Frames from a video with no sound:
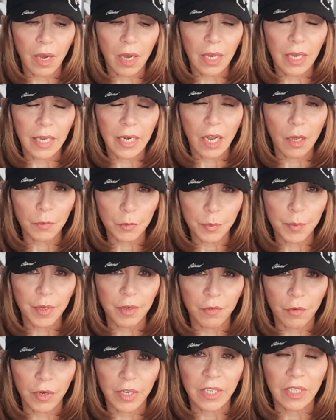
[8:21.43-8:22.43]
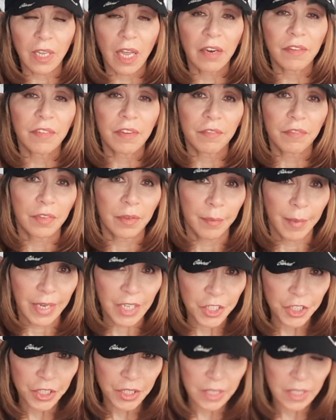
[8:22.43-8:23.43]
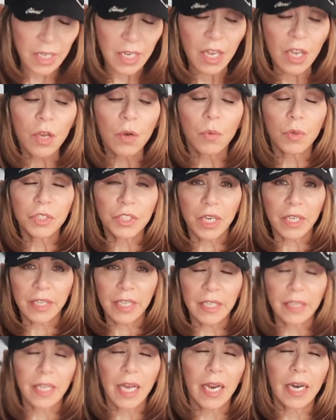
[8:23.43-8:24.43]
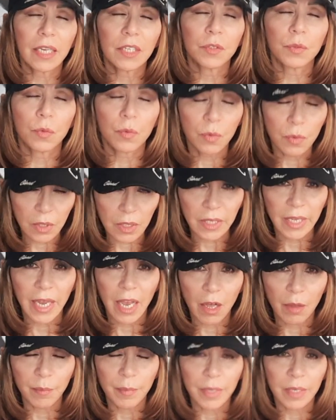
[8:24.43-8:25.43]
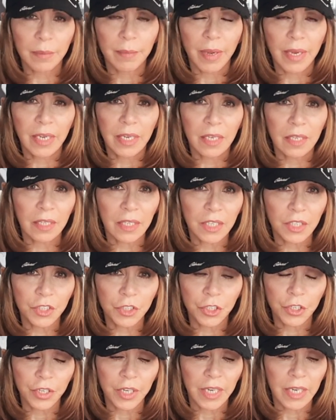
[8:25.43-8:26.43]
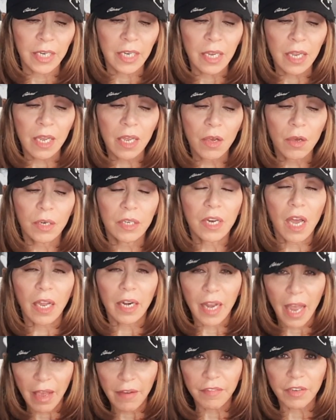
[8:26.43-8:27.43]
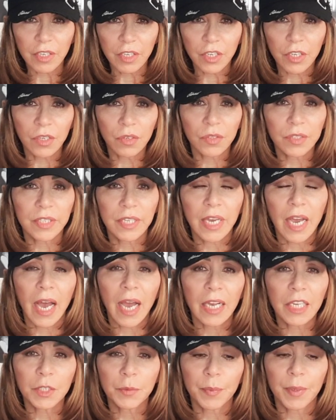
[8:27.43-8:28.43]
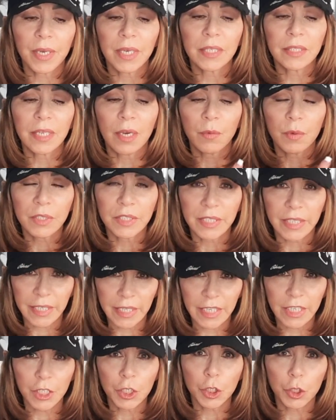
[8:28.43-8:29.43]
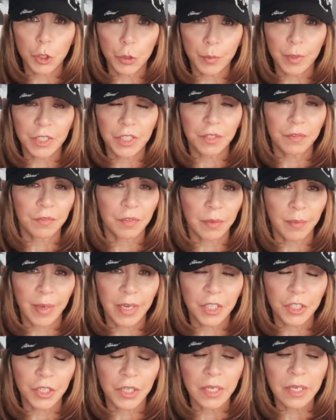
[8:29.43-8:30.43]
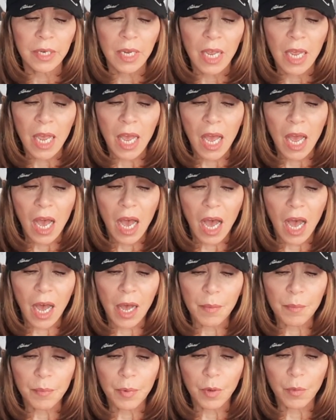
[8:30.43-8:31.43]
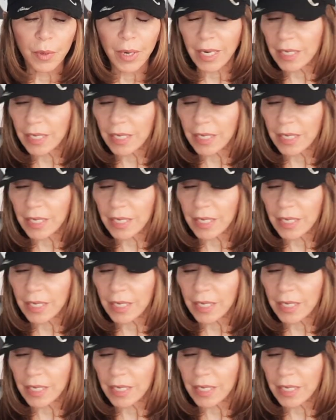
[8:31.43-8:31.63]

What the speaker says: it helps me avoid a lot of inflammation, which I think that has really helped me in my healing journey, not having to use the ice because I wasn't getting too much inflammation. But what